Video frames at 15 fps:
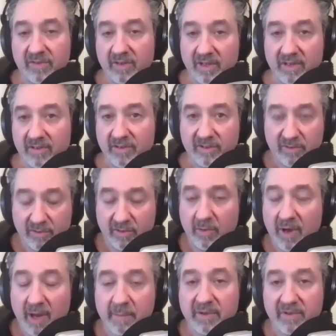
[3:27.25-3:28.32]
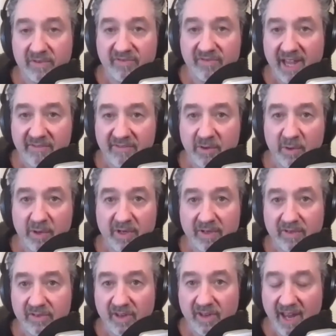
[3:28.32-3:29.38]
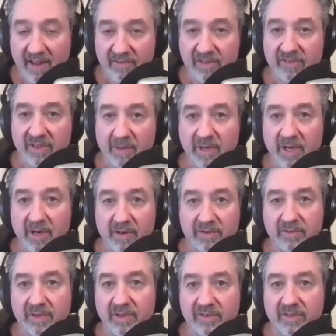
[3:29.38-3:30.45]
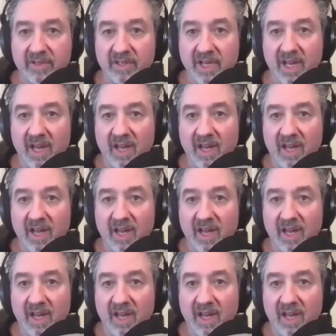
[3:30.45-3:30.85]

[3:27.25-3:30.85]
and it so happens flavonoids have the same characteristic.